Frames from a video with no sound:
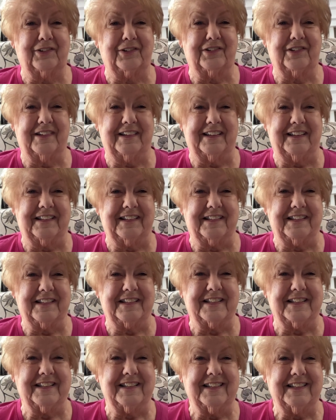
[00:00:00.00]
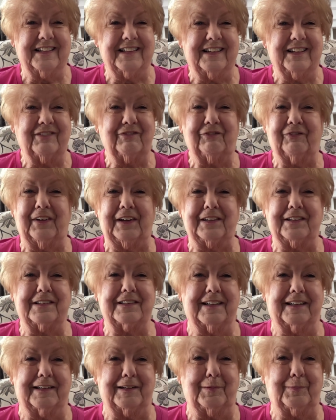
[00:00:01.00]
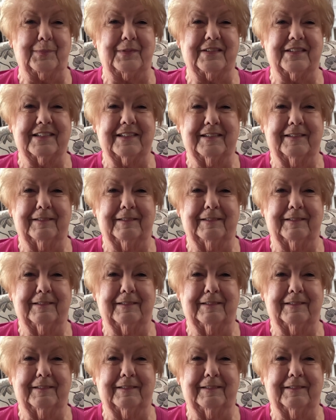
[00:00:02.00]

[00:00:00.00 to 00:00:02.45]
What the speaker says: since. Fun times.